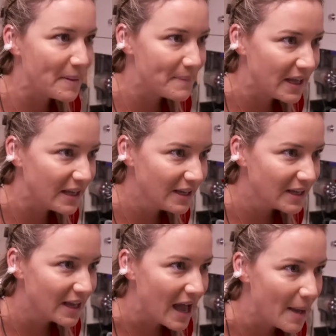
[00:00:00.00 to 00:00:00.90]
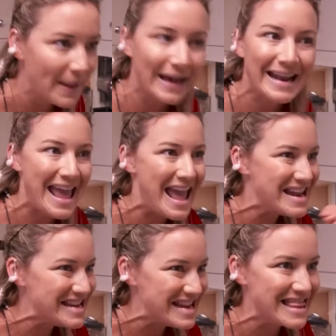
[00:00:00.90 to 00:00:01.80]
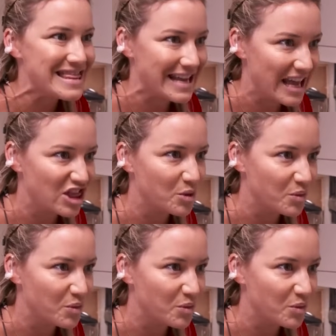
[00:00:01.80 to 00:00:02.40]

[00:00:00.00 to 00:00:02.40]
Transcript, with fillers: at me about anything at the